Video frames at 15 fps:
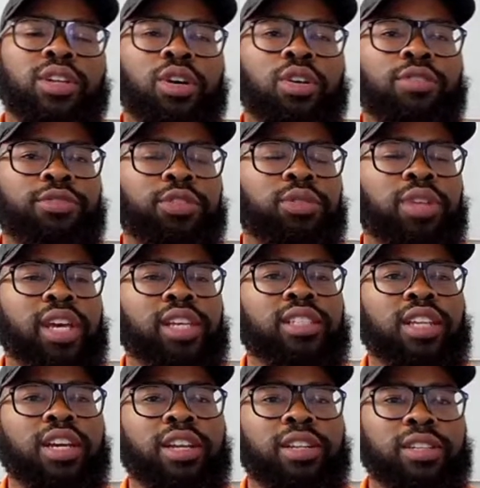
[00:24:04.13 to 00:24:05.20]
a few
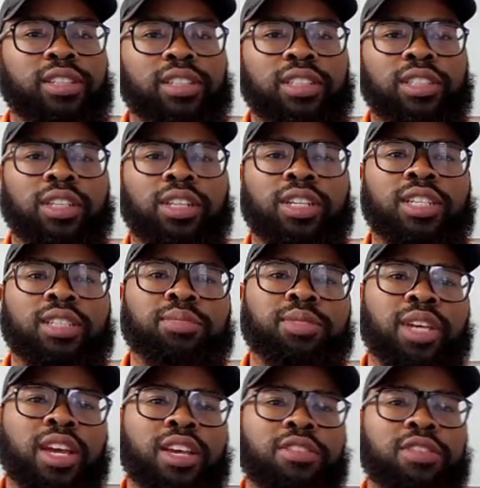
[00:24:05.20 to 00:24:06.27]
days later. You know what I'm
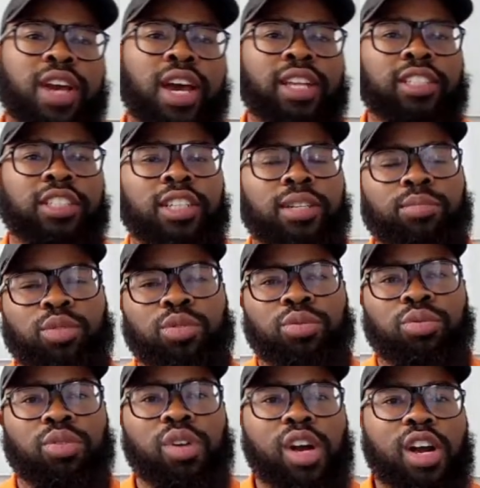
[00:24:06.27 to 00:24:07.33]
saying? You got to jump
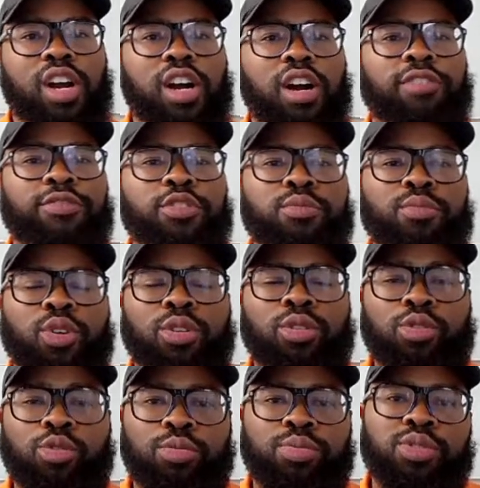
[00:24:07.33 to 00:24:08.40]
through a few more
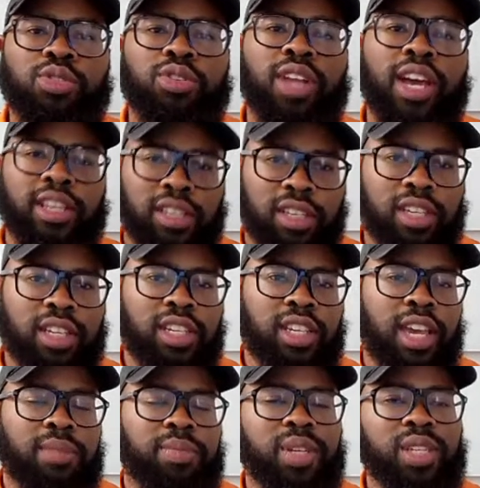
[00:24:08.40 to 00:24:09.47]
hoops. So like
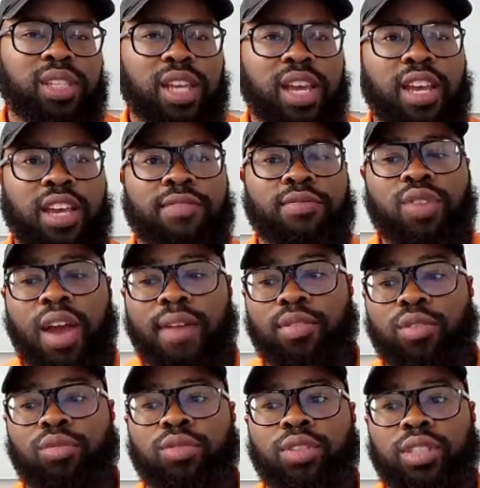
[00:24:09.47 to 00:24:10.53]
KP said, if you have
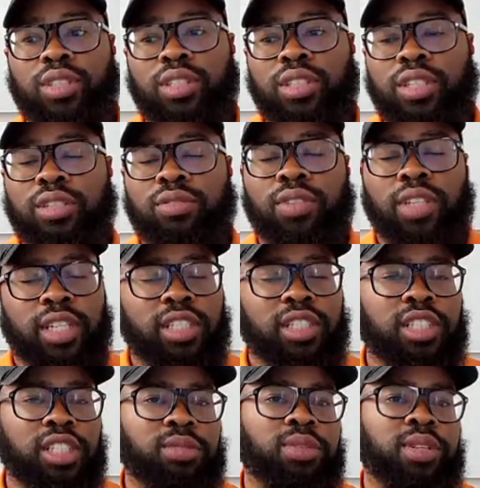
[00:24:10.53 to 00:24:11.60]
a really good
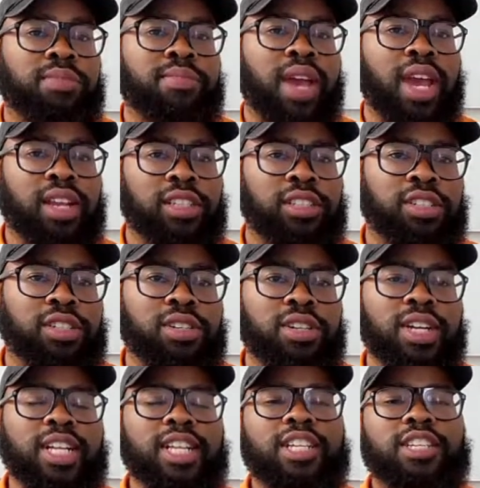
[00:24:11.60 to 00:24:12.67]
relationship with a
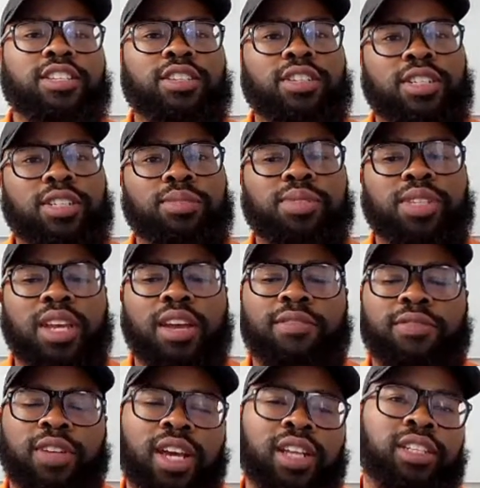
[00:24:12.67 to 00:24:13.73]
manager, you know what I'm saying,
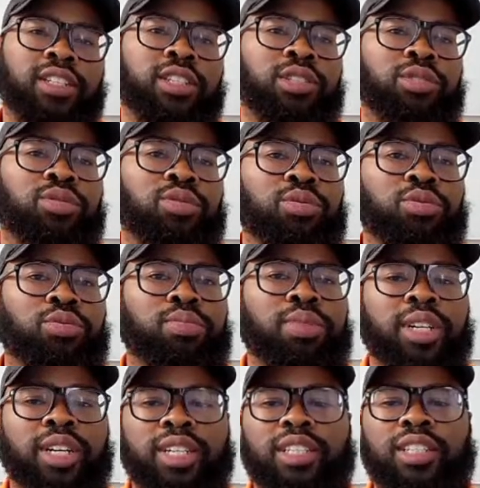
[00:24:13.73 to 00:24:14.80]
for that to go through.
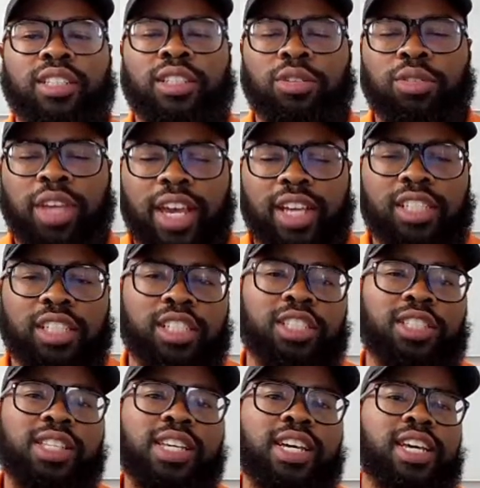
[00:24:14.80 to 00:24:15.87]
But
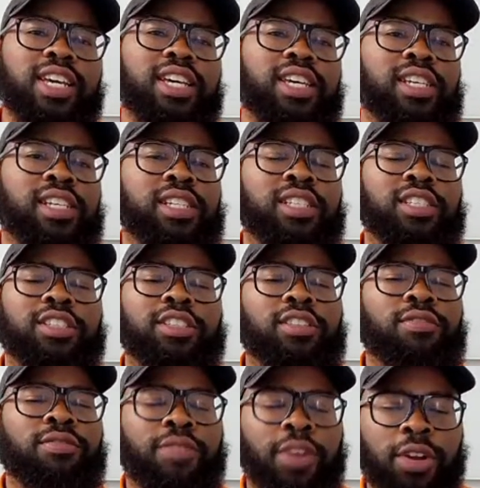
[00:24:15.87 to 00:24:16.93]
location is
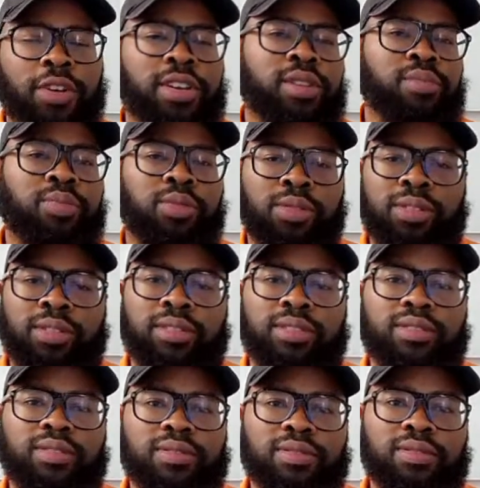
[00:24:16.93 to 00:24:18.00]
very important.
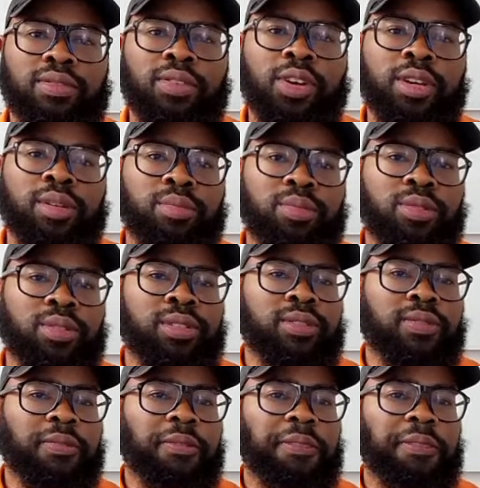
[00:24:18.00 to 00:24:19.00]
Very important.